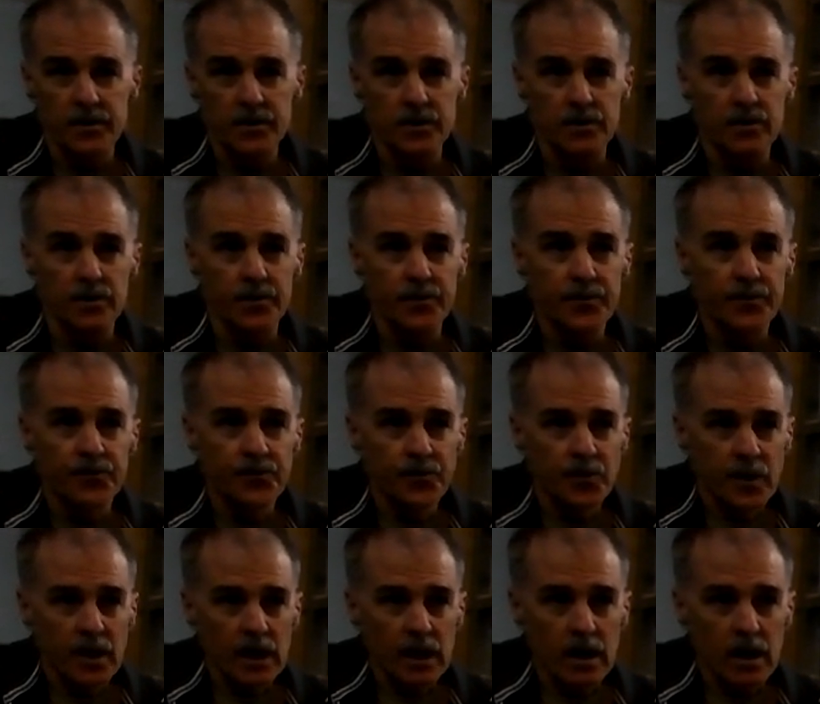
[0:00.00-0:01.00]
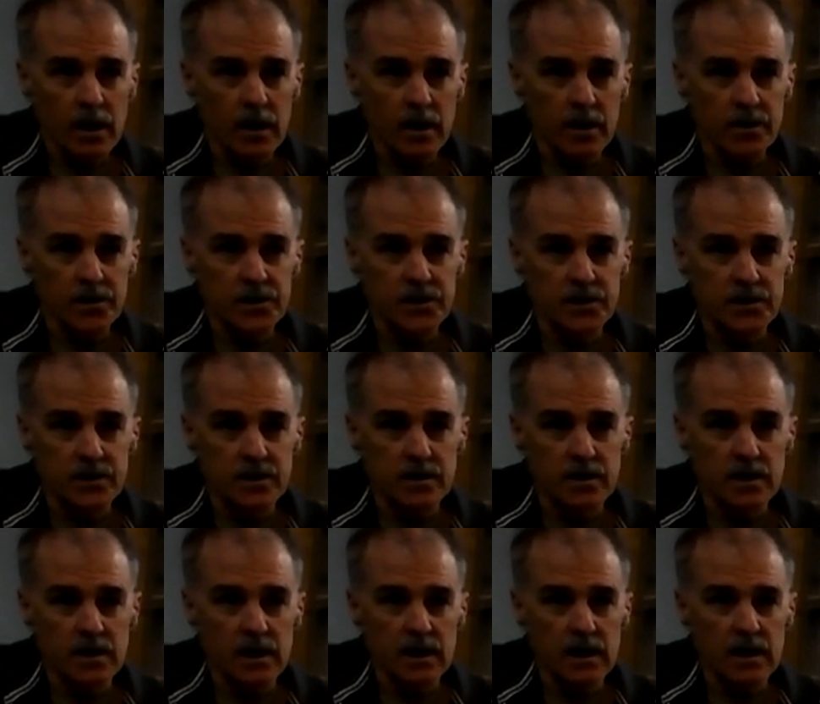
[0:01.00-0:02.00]
So
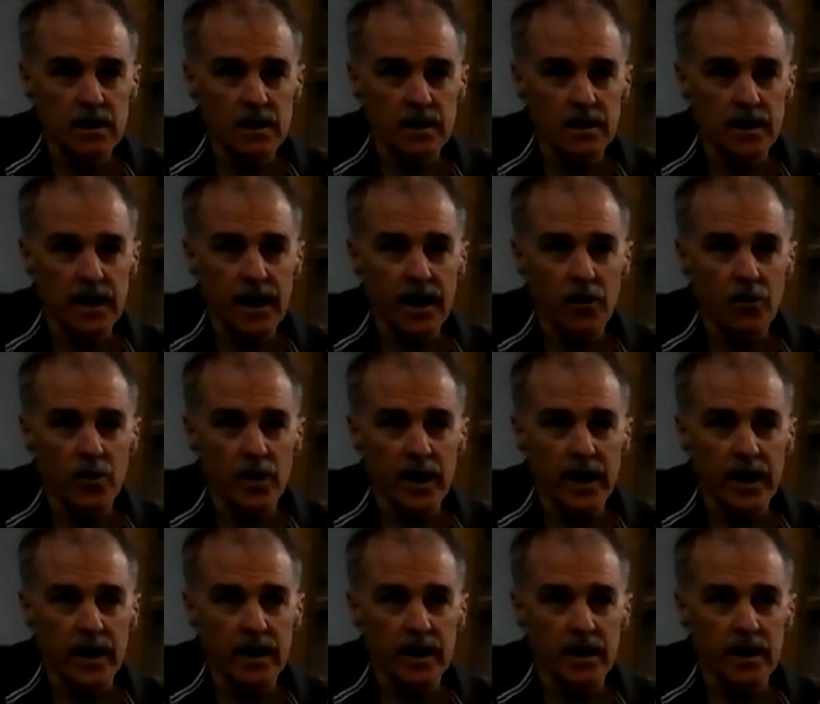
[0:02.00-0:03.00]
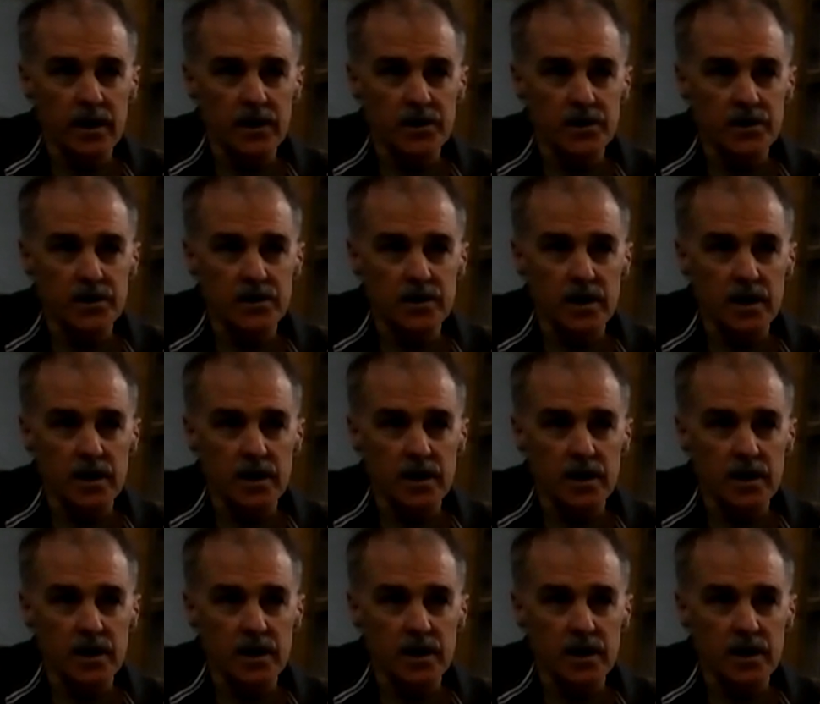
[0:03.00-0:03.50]
it's, in that way, it's